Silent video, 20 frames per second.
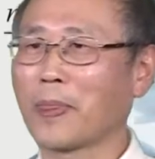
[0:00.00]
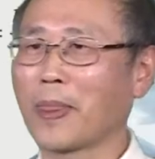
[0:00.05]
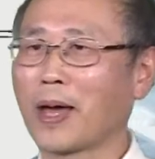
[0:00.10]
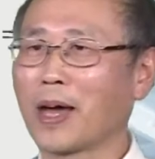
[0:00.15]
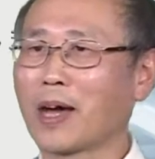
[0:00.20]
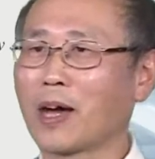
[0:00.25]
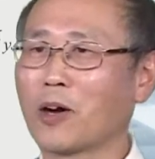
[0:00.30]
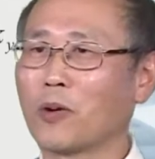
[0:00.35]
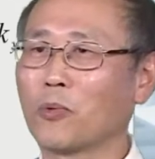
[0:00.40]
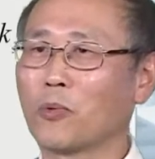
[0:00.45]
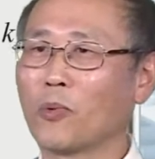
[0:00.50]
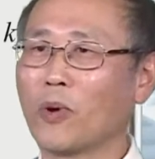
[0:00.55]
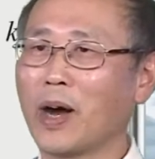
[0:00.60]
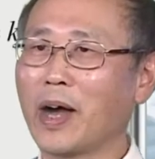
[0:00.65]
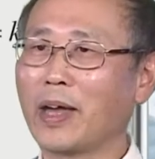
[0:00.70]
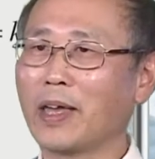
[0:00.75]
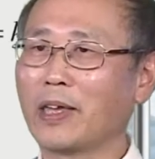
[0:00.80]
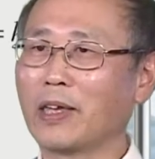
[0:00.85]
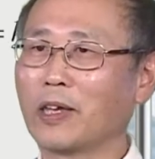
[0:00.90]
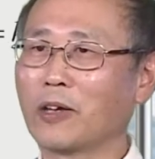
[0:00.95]

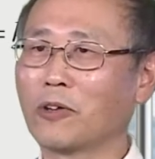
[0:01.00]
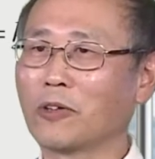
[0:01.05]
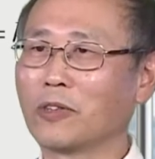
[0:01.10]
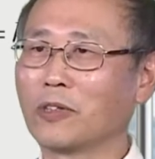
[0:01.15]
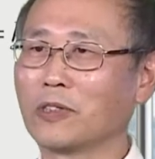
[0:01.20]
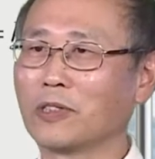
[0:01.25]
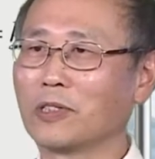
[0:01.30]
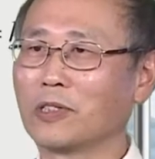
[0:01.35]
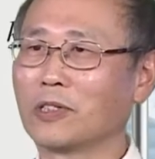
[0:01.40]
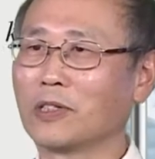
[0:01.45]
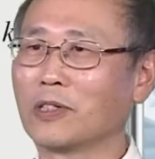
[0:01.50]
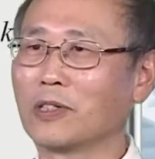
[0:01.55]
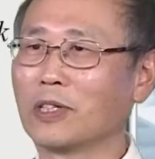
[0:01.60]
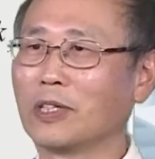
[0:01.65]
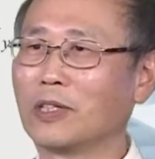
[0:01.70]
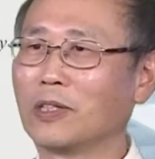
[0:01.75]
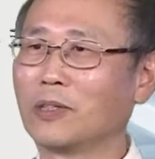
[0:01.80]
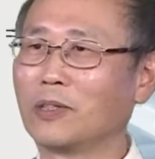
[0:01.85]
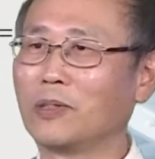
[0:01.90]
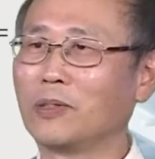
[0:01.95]
y equal to 0
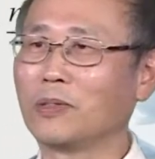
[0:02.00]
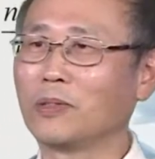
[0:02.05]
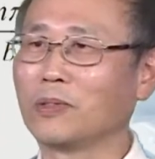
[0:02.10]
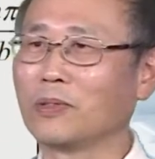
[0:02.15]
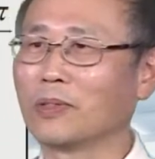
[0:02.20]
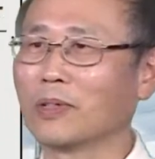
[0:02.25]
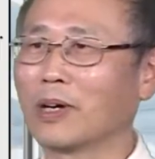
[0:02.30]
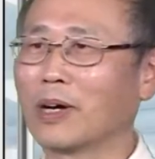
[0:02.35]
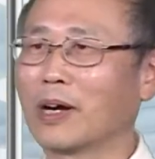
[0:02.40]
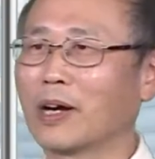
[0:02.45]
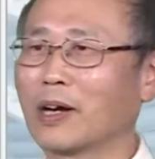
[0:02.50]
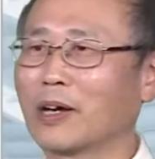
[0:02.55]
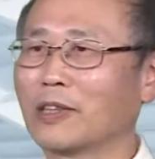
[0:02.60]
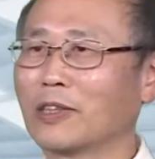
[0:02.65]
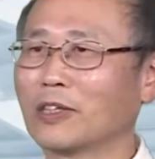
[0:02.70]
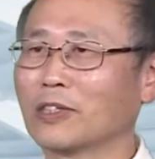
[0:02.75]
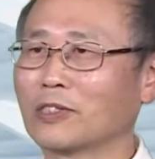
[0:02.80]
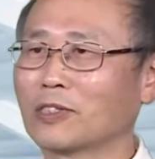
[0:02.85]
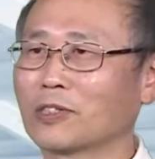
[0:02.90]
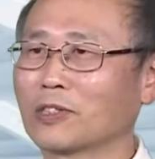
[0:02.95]
into
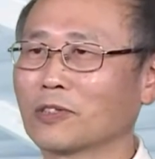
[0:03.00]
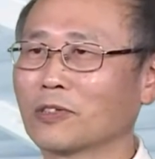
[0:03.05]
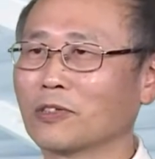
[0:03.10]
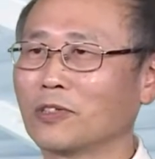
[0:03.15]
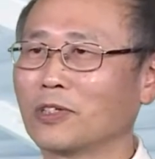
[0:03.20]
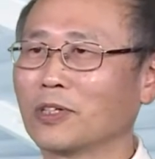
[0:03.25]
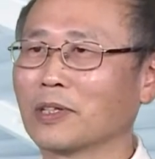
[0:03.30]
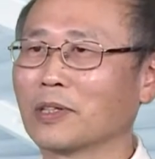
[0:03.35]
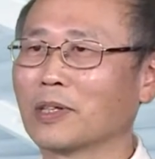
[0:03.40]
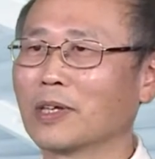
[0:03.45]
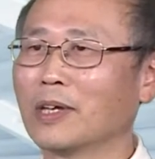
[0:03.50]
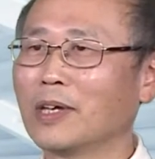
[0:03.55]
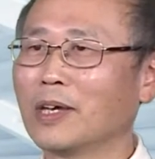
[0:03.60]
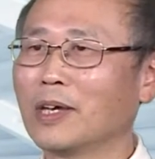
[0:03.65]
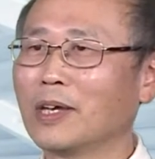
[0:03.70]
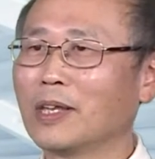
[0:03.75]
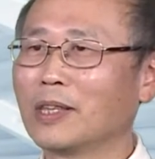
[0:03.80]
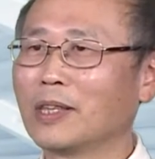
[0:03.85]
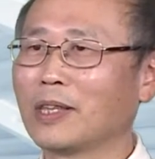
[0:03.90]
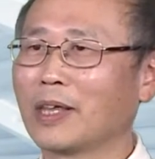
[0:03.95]
this solution,
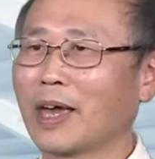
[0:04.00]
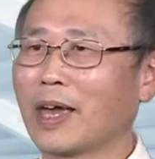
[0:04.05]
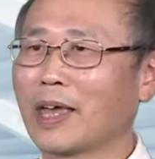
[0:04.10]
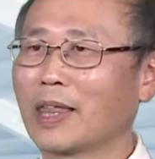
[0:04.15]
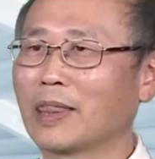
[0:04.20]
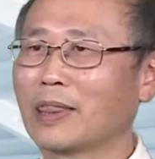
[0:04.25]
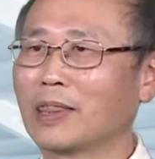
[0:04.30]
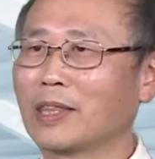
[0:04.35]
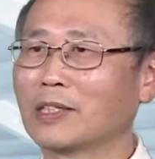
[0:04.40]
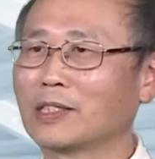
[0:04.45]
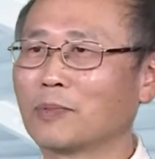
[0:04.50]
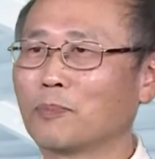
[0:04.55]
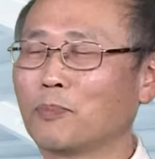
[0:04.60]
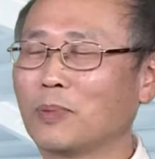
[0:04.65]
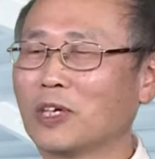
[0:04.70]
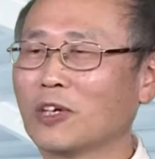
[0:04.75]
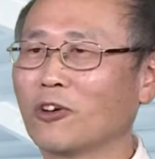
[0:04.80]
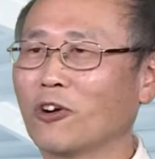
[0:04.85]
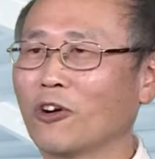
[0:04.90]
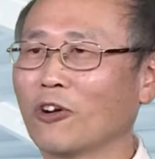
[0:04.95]
then this
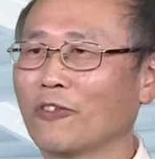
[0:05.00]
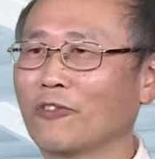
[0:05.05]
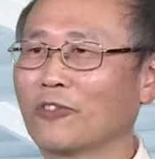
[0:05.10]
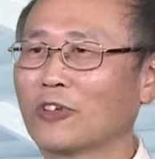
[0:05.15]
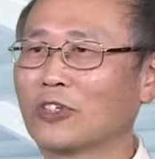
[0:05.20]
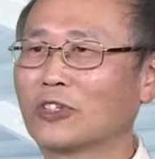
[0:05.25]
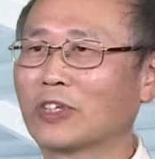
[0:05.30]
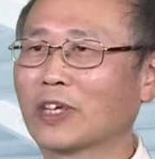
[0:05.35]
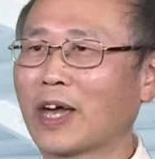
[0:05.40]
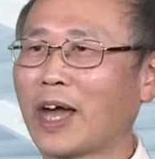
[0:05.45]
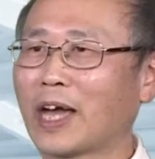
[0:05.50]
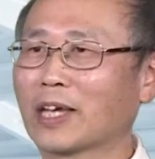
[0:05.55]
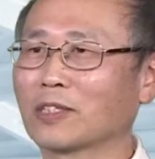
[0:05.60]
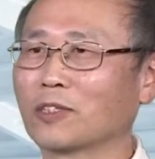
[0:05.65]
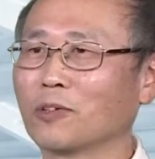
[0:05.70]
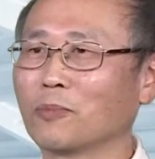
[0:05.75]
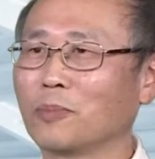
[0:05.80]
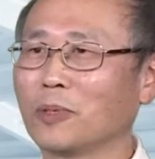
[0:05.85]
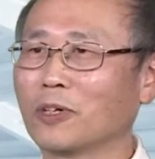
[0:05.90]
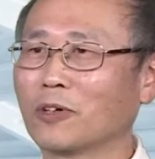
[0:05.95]
b coefficient
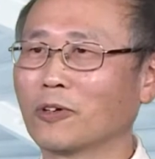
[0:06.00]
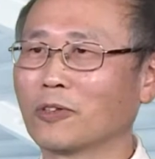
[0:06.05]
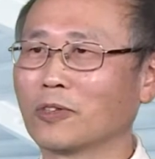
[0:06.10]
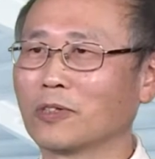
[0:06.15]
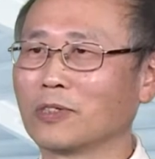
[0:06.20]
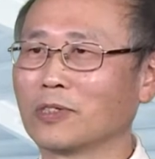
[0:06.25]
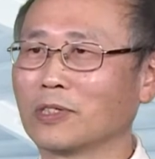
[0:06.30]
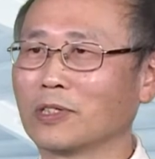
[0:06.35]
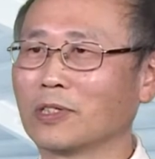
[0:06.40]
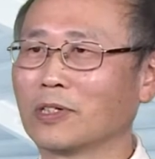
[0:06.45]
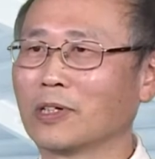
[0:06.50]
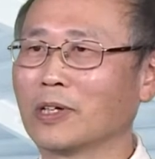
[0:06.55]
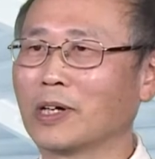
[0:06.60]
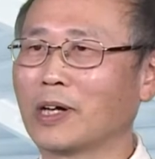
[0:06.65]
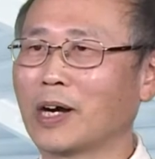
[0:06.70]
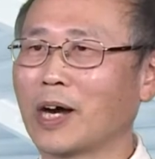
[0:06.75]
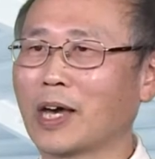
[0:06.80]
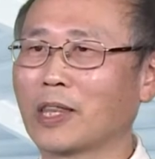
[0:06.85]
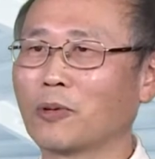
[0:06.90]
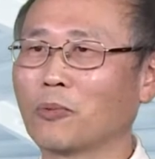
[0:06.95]
has to be equal to
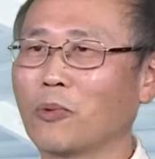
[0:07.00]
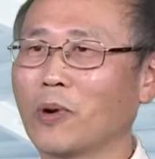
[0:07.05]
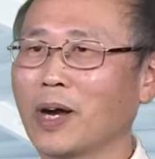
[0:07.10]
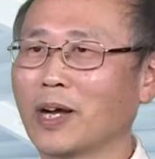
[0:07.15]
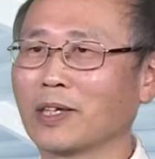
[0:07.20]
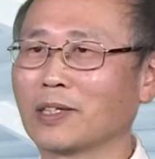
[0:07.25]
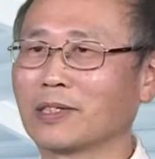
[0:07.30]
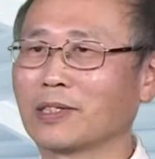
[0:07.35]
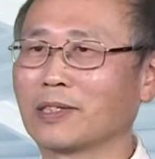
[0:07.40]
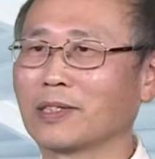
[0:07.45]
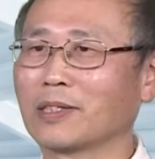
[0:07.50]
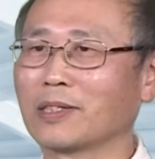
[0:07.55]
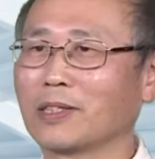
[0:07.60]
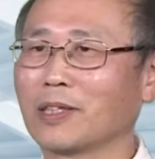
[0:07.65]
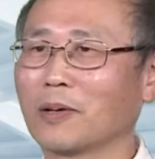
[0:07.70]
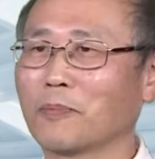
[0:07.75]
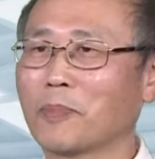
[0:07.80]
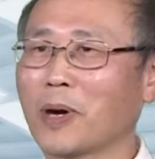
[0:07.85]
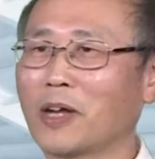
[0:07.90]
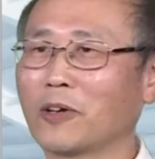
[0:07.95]
0. Otherwise,
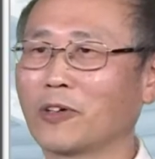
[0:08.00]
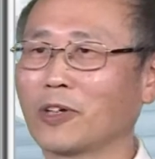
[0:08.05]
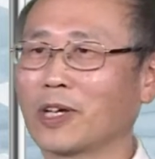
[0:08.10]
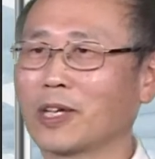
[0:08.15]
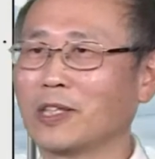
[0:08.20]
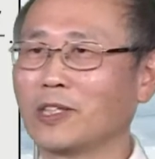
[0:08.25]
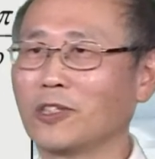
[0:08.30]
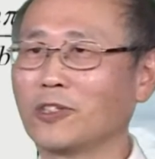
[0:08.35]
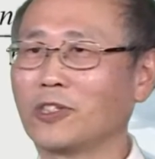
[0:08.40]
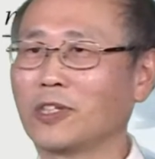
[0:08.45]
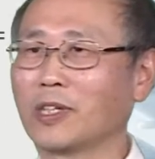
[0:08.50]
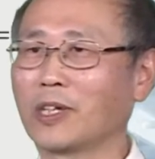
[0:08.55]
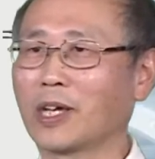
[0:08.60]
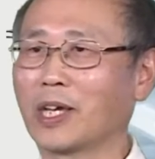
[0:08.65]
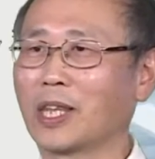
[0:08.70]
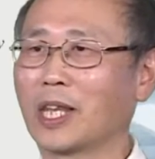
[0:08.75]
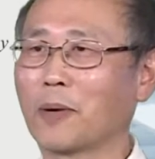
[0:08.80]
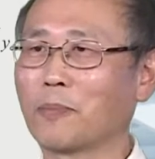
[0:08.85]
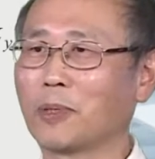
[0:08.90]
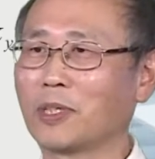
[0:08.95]
the boundary condition
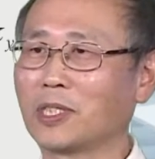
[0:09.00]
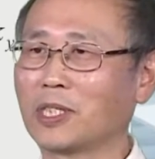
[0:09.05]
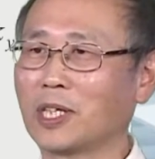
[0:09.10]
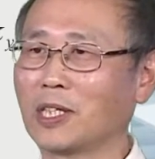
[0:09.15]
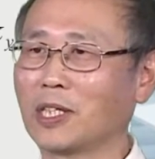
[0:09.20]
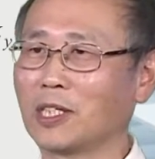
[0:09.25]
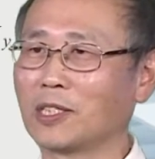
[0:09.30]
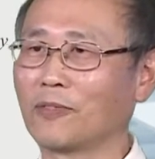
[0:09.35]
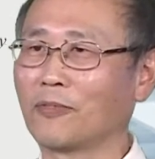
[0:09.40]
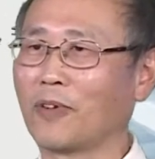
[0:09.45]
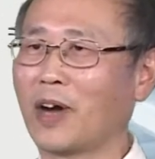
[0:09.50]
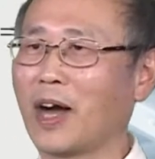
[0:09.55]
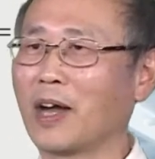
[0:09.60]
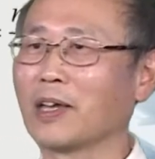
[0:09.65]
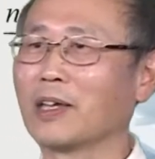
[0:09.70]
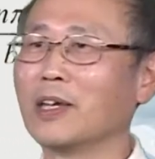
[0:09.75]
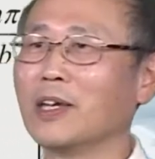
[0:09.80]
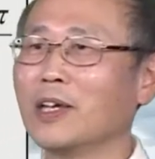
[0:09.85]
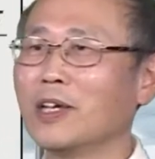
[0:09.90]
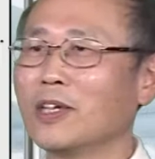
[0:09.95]
cannot be
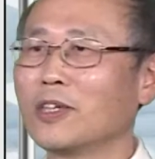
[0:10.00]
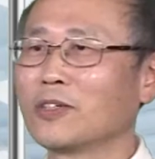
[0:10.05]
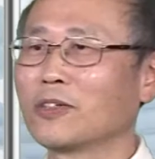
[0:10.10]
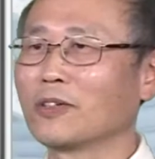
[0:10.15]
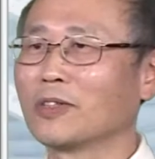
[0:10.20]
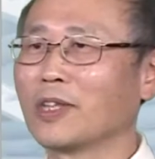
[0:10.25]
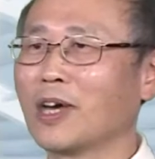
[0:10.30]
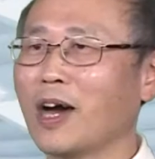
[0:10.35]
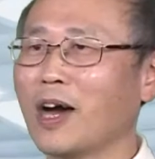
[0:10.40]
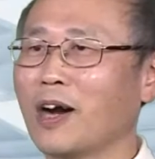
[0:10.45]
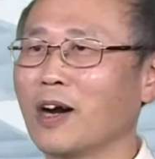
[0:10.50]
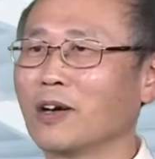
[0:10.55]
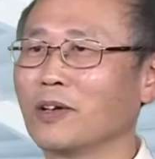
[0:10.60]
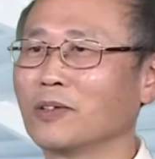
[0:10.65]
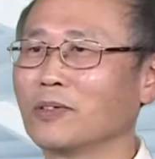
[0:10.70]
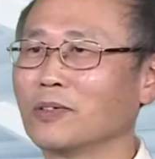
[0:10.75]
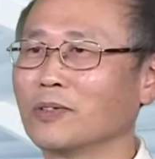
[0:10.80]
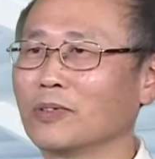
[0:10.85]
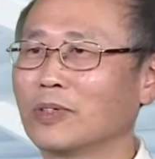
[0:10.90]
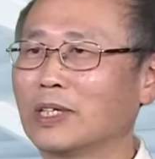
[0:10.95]
satisfied. So
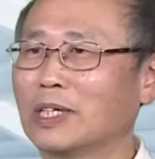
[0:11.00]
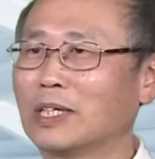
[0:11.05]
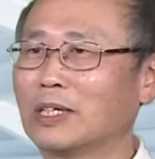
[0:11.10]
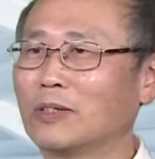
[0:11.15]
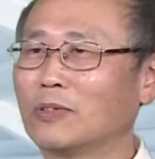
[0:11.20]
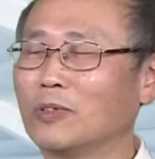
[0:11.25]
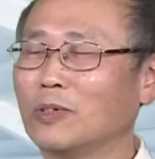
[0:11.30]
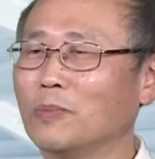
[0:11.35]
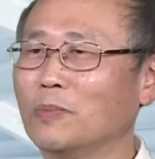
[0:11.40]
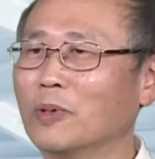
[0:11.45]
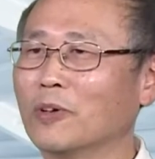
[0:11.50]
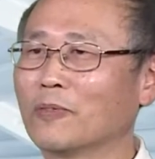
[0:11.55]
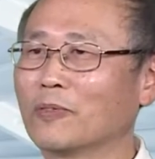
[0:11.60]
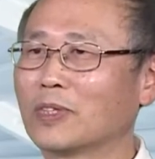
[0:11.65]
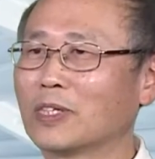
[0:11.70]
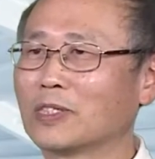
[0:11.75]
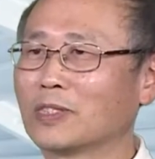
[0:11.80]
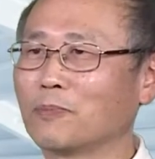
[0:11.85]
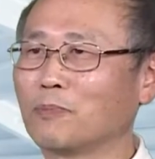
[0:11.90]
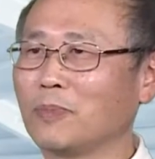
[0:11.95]
now we remove
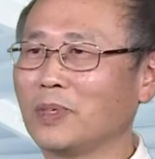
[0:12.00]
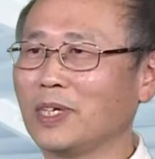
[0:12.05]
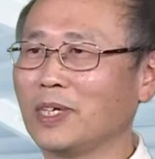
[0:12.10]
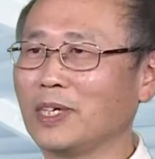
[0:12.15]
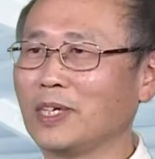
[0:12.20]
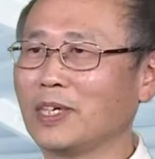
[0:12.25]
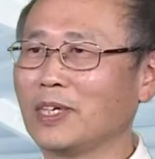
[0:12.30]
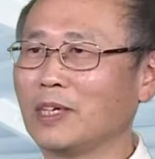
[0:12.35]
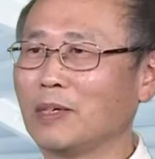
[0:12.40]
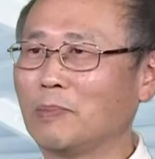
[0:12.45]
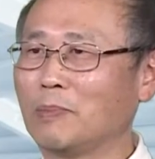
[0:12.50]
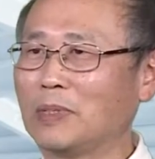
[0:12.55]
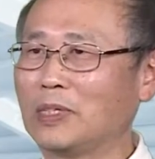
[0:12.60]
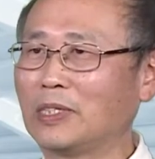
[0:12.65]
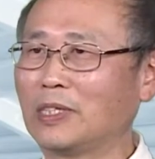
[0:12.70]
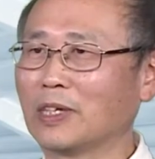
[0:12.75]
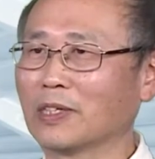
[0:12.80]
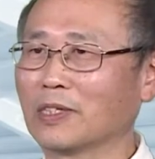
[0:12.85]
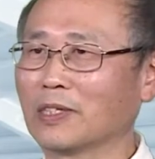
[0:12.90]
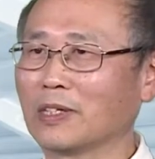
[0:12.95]
this B
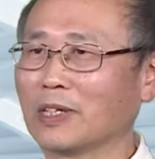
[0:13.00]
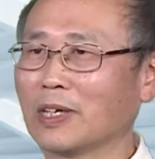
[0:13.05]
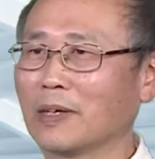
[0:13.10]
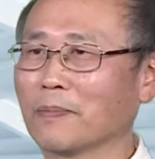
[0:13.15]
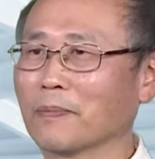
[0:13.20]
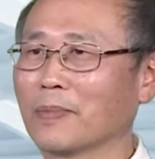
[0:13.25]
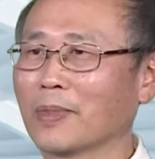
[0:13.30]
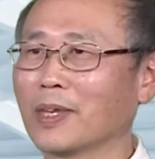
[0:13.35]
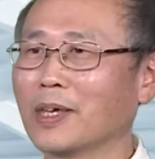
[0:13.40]
immediately.